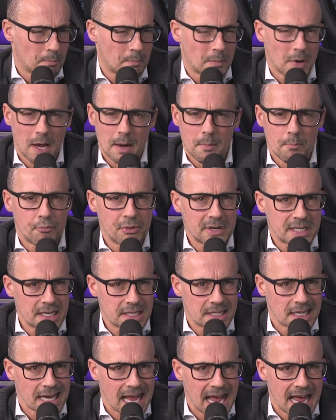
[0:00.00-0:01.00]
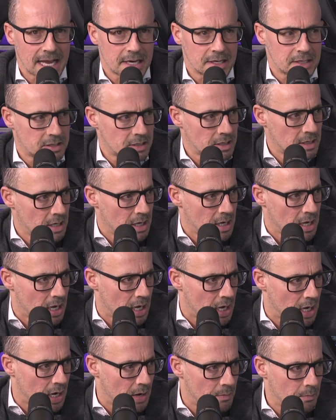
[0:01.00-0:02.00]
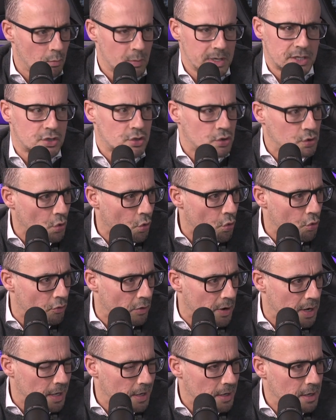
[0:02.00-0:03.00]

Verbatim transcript: like British Land um, with Story,